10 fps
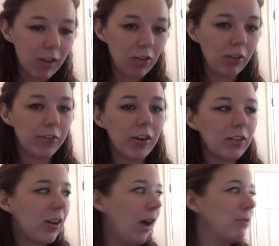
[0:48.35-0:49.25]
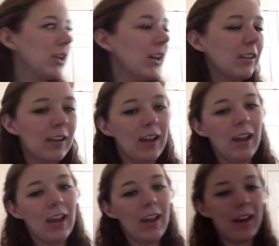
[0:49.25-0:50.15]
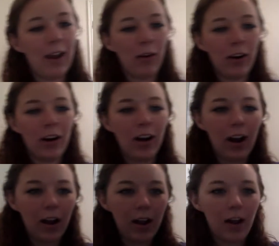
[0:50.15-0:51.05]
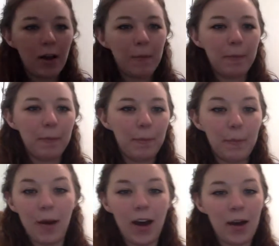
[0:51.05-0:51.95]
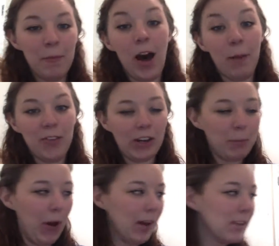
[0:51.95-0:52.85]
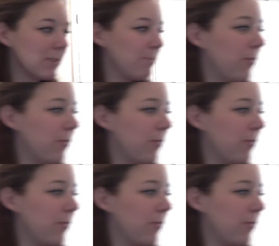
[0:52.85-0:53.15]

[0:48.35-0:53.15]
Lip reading: So the first object in our object box